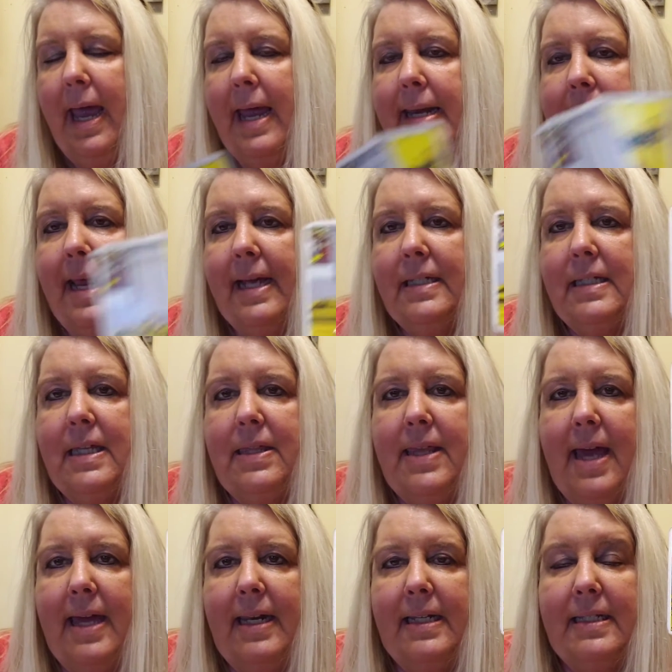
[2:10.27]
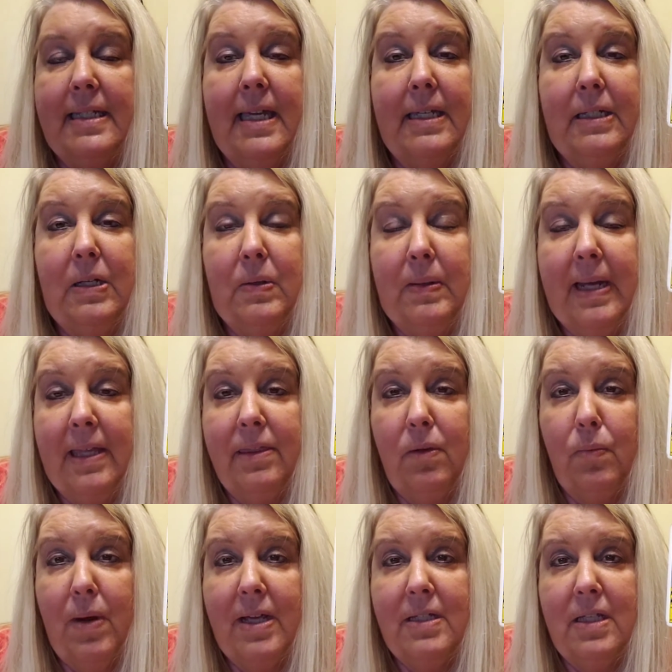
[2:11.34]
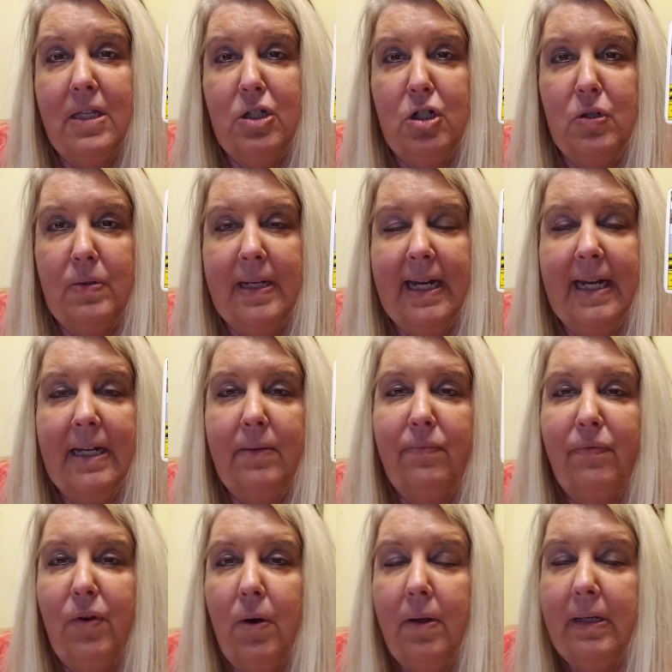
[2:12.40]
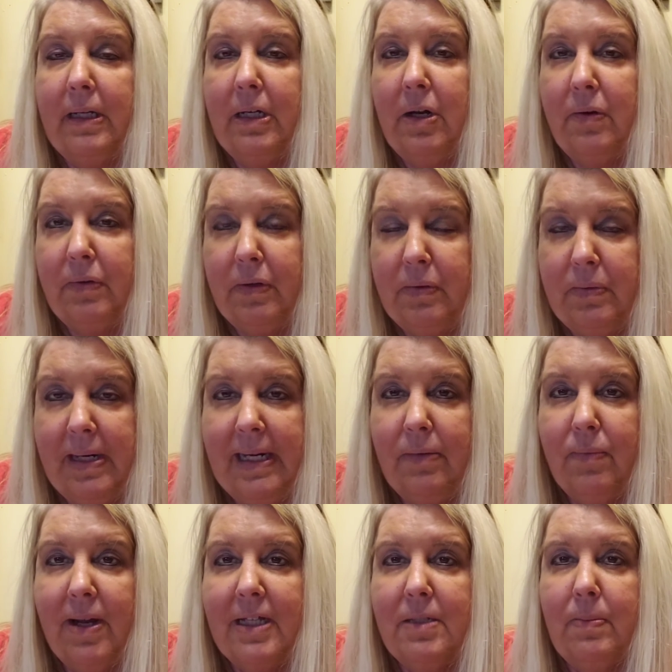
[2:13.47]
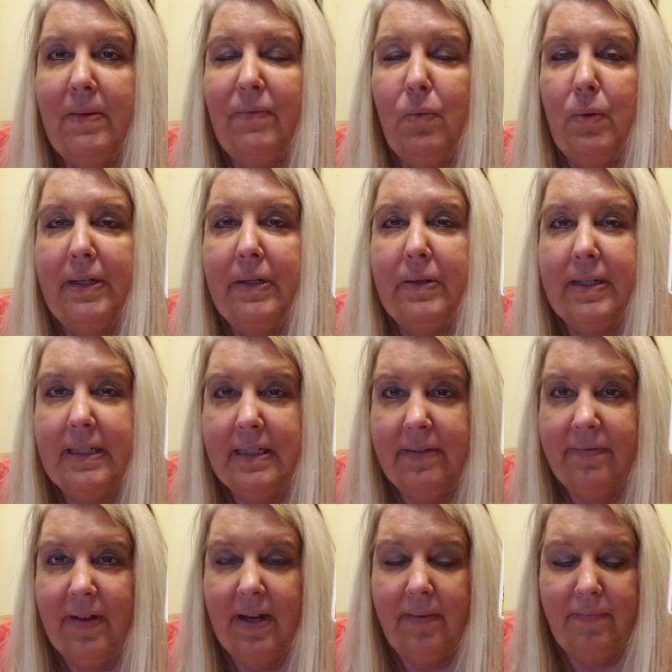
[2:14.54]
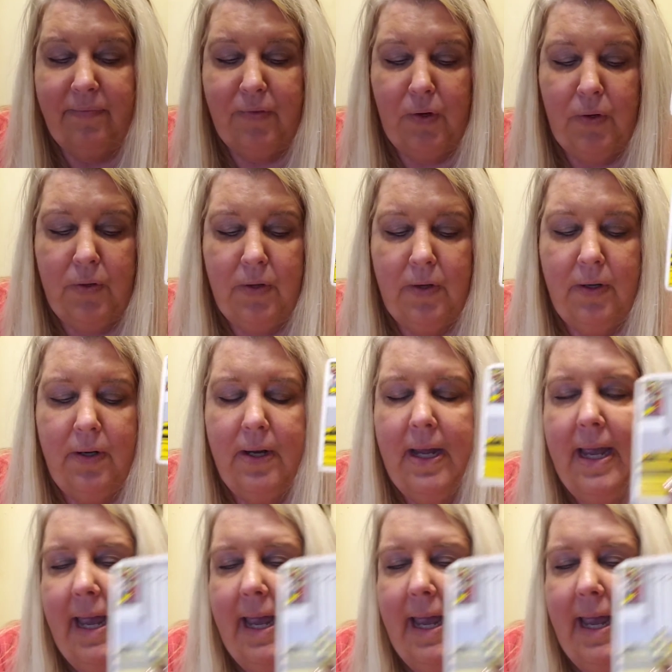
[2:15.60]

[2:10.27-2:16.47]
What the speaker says: And next to that is telling you get the rest that you need for, you know, you need rest before you can develop further.